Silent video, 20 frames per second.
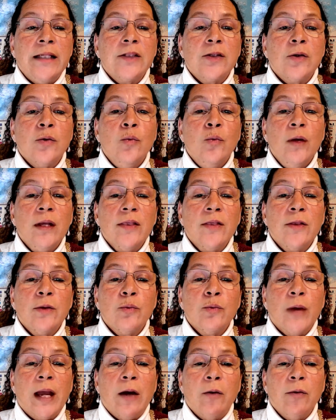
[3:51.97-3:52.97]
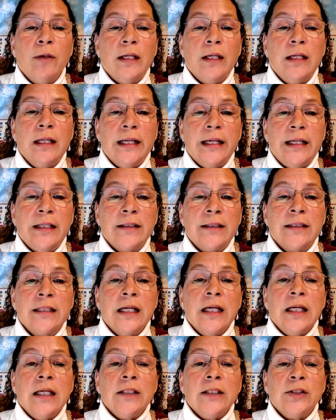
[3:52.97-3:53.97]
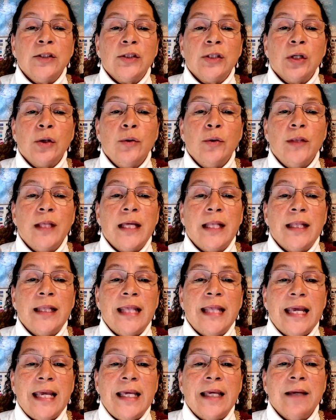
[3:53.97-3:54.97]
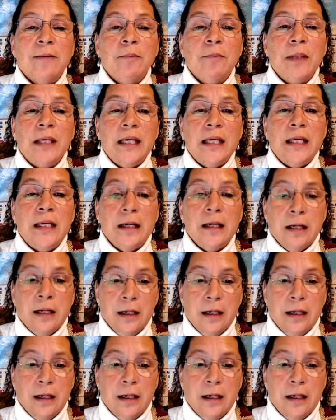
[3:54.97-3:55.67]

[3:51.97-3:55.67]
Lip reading: with the rounded links so that they can be